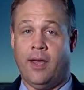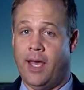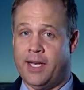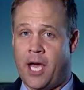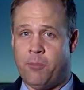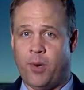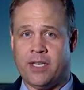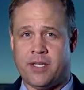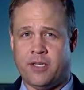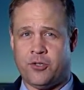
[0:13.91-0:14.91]
And now
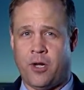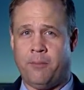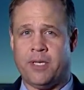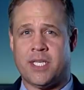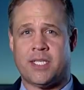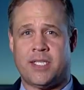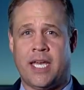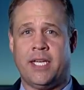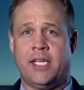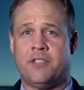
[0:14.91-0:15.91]
President Trump has
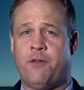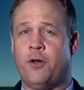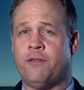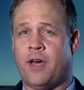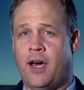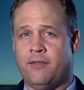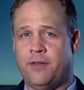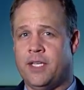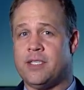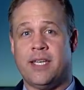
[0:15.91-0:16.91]
extended his vote of
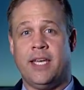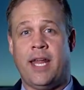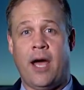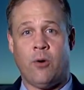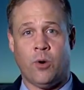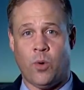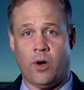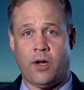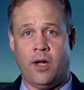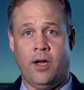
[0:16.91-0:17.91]
confidence in our
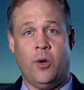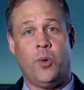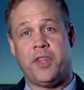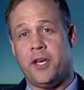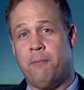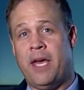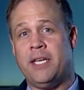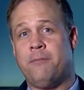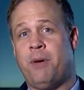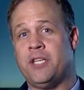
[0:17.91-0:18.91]
work with an
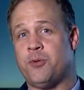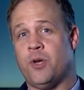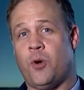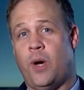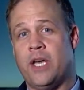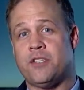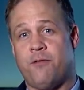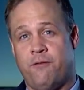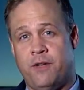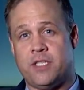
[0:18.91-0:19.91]
amended budget request
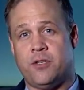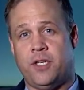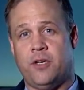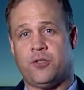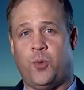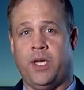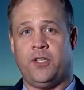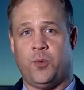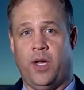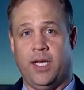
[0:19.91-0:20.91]
for fiscal year twenty
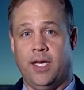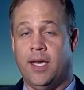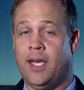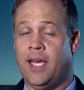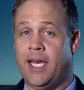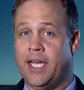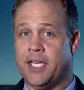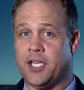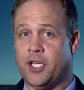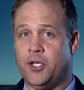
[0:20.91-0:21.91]
twenty. It
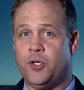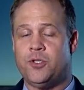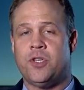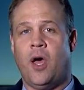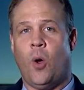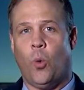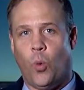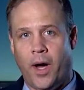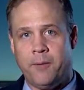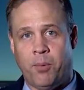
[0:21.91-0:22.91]
includes
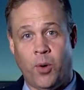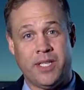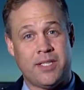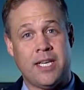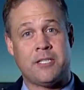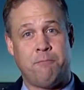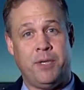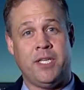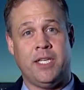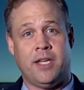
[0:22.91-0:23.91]
one point six
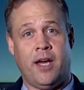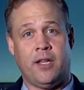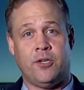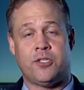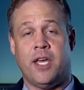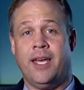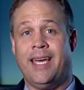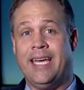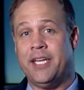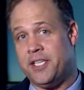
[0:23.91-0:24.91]
billion dollars
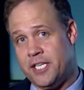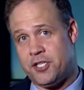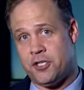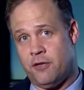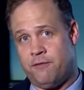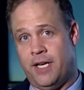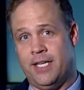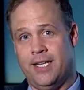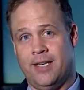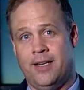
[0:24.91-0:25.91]
in additional
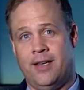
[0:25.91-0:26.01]
funding.